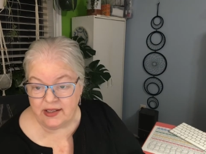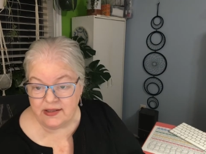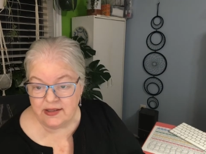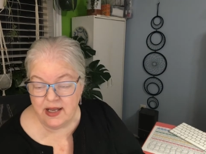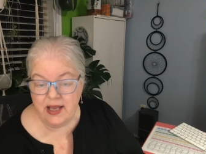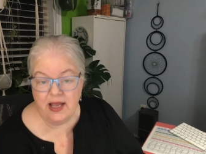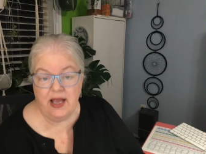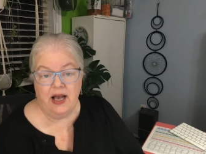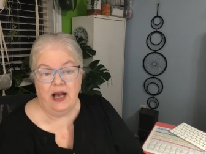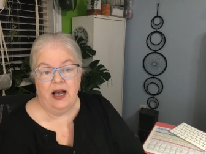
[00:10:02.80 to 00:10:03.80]
this.
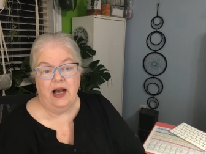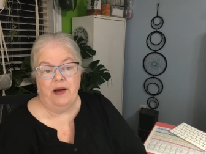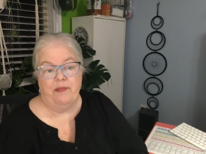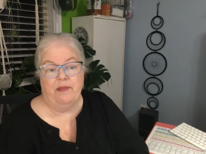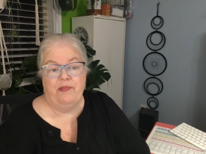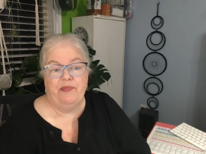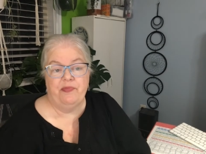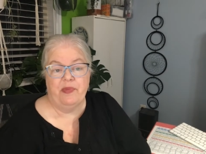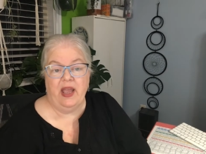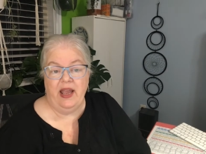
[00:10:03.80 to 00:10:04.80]
Um,
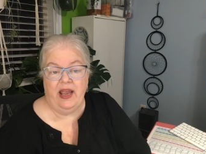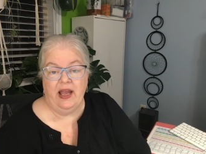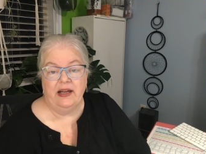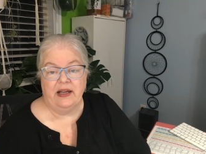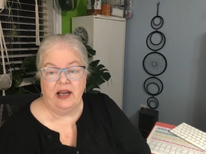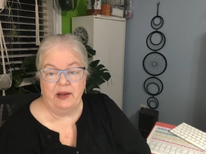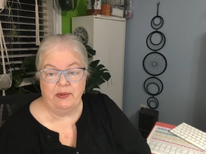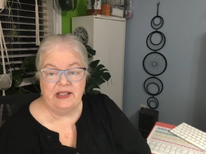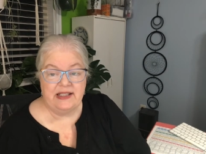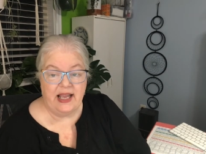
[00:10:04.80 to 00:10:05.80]
and I
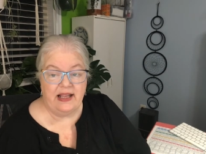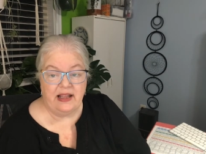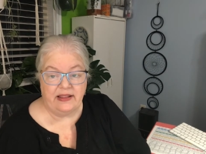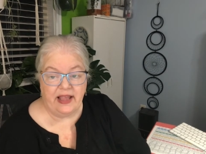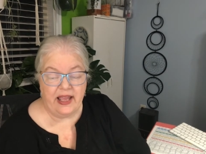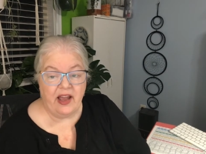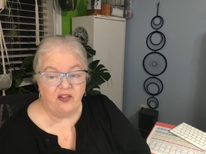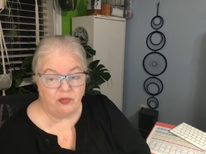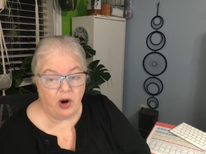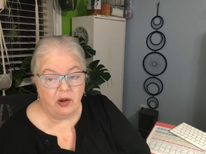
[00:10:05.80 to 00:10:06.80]
would say that they
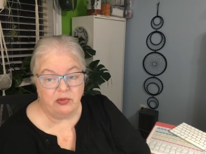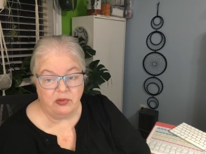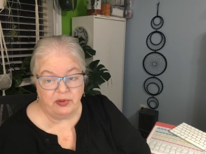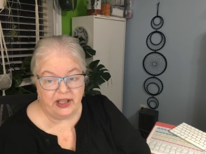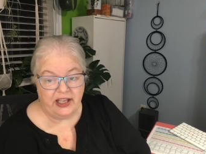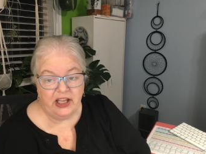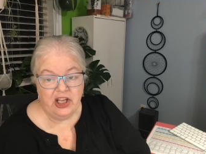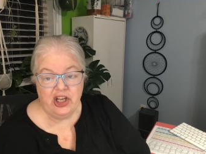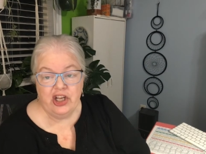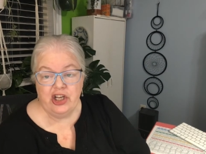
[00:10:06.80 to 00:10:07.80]
have probably
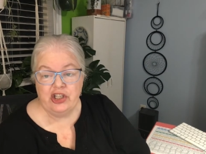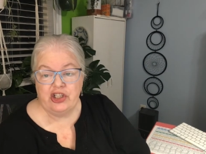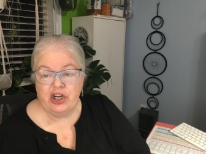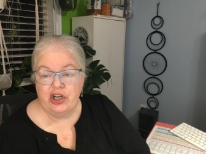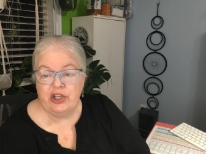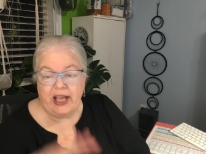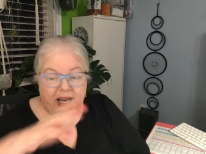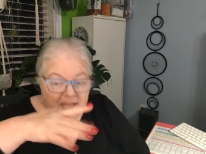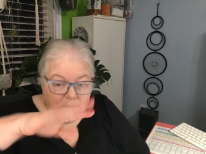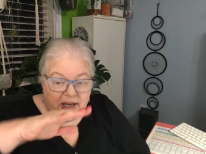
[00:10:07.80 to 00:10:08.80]
turned
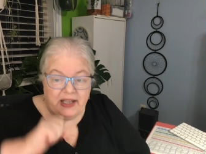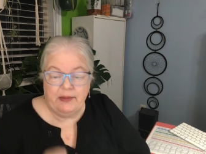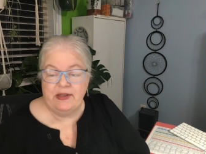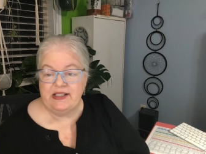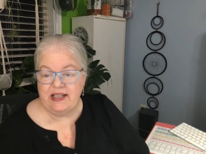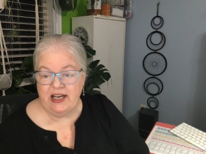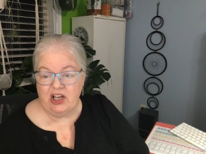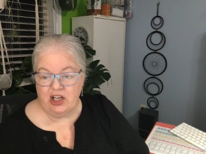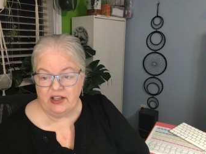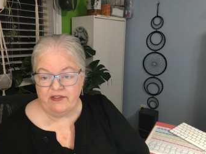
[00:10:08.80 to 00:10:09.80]
anybody that was
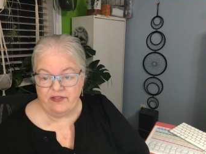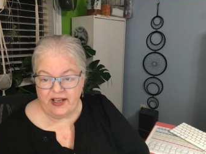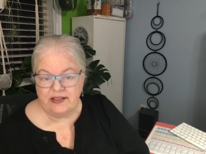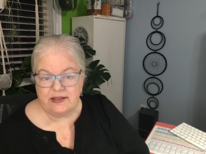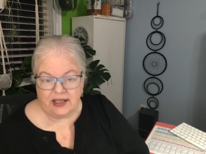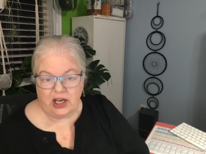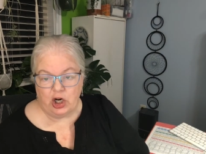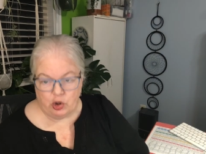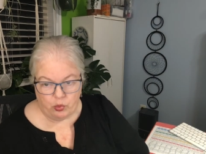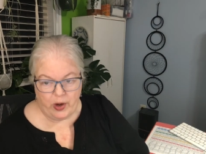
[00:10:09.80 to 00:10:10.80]
sitting on the fence, like a
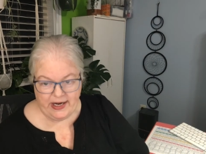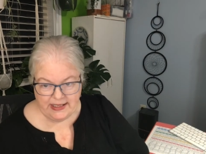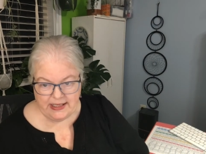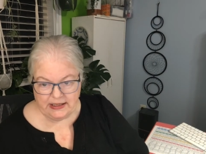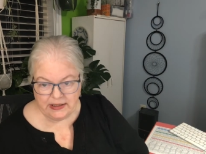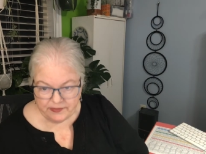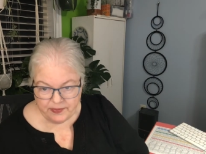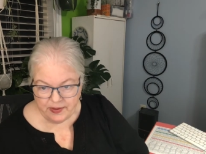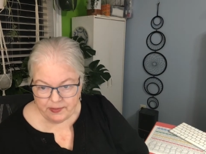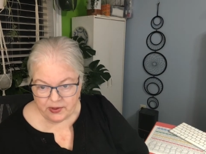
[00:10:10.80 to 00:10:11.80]
great deal of
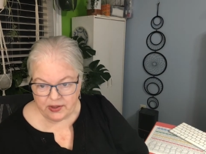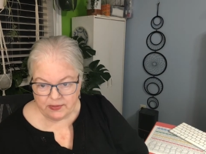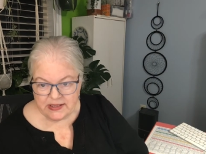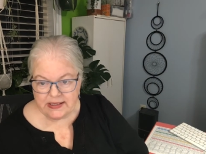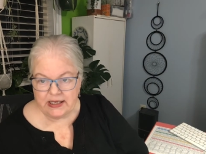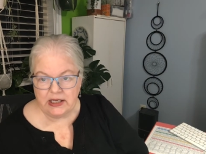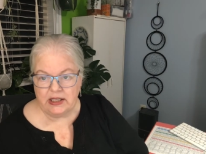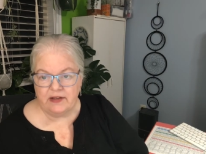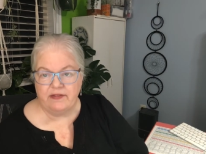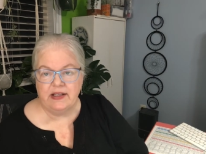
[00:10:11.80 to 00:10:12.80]
people that were sitting
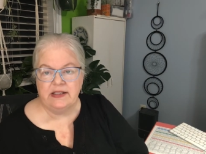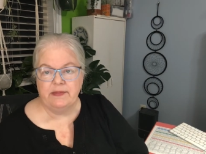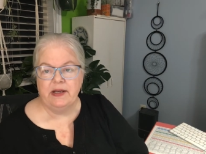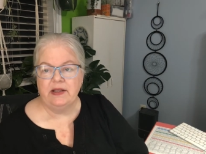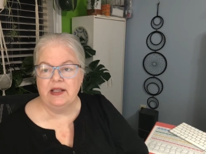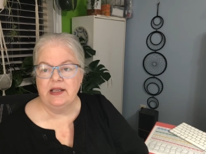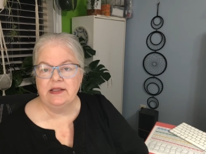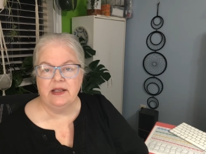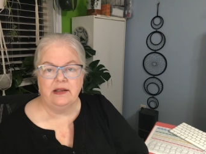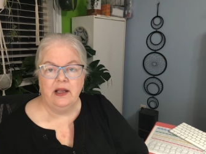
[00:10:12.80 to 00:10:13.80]
on the fence about
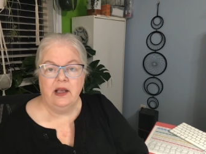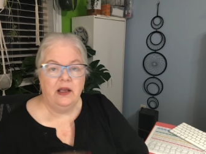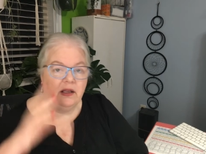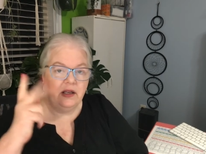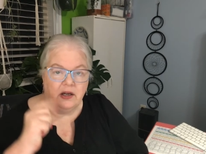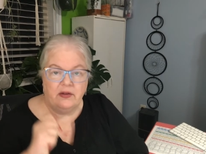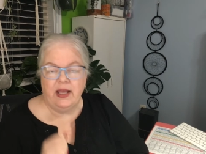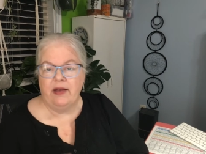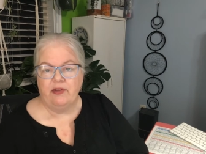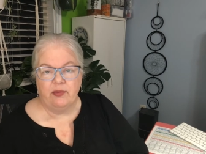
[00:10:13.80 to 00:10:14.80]
this, and you know they
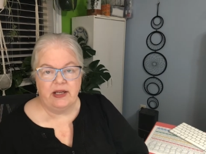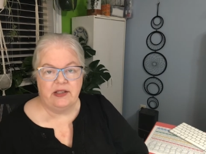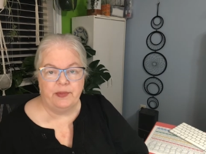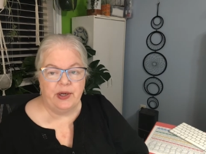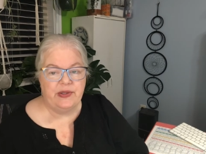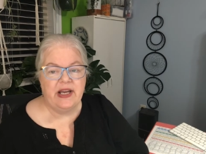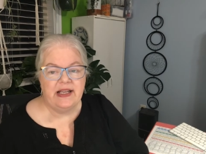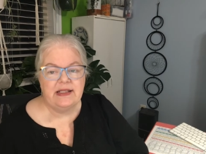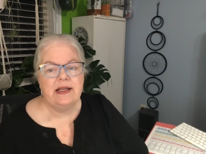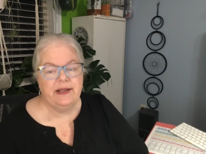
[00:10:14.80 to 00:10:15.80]
have the right to
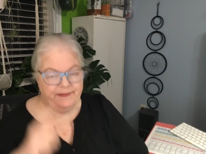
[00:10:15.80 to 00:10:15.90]
protest,